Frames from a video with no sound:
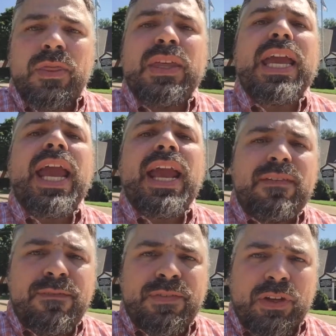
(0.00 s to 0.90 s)
The
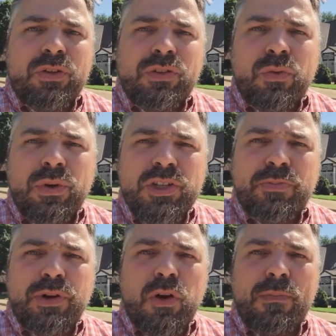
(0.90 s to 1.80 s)
hate-filled
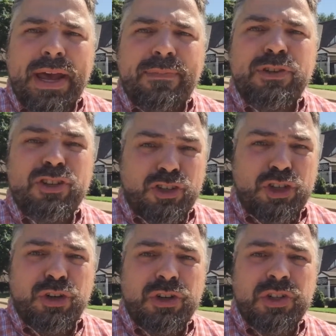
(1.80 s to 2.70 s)
Westboro Baptist
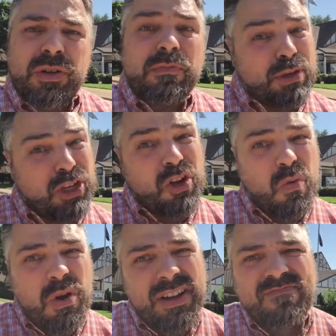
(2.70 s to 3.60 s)
Church. But you know
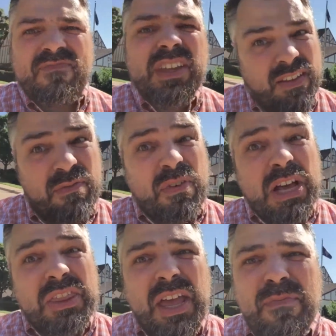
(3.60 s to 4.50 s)
what?
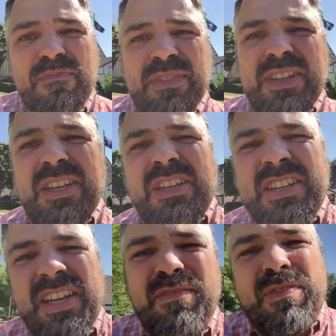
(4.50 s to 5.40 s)
Them.
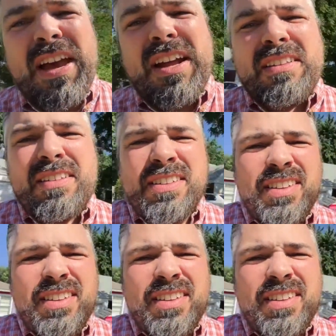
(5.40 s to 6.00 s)
In fact,